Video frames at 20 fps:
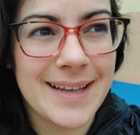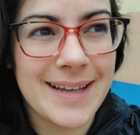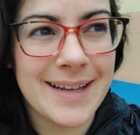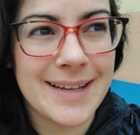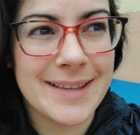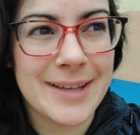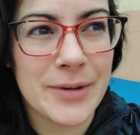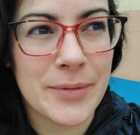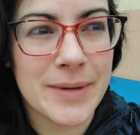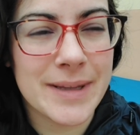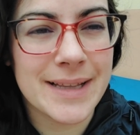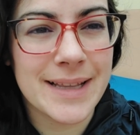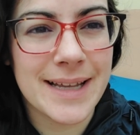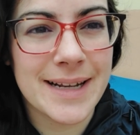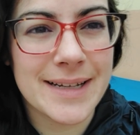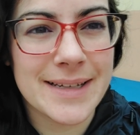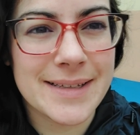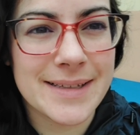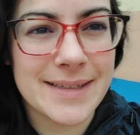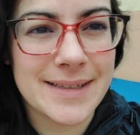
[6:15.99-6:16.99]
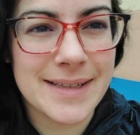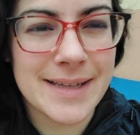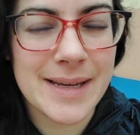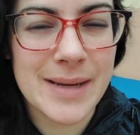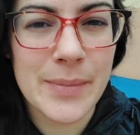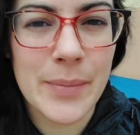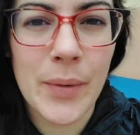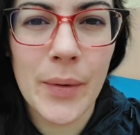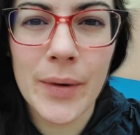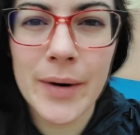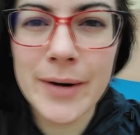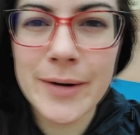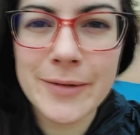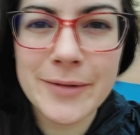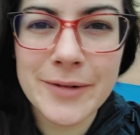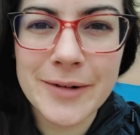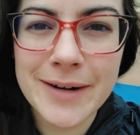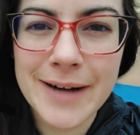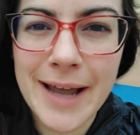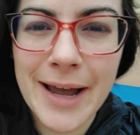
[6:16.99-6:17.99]
they wouldn't let us deboard for
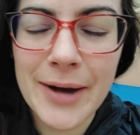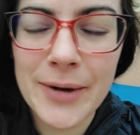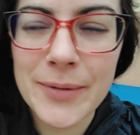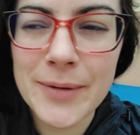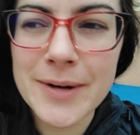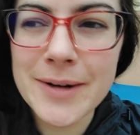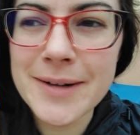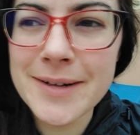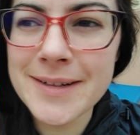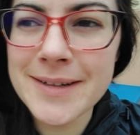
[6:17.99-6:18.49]
an hour.